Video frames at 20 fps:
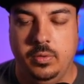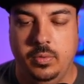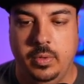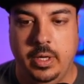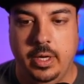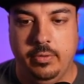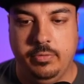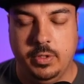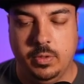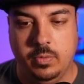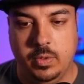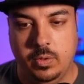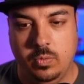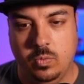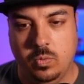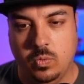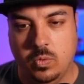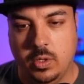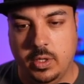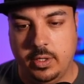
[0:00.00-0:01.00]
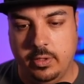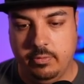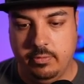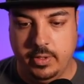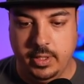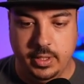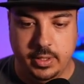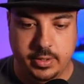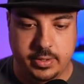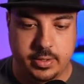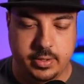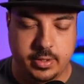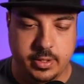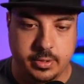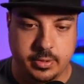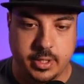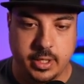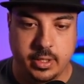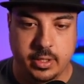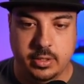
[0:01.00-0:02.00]
We have to win one of these
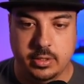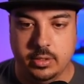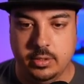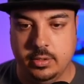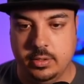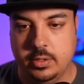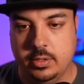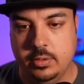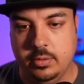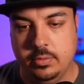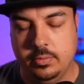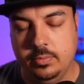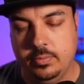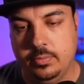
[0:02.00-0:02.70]
locations.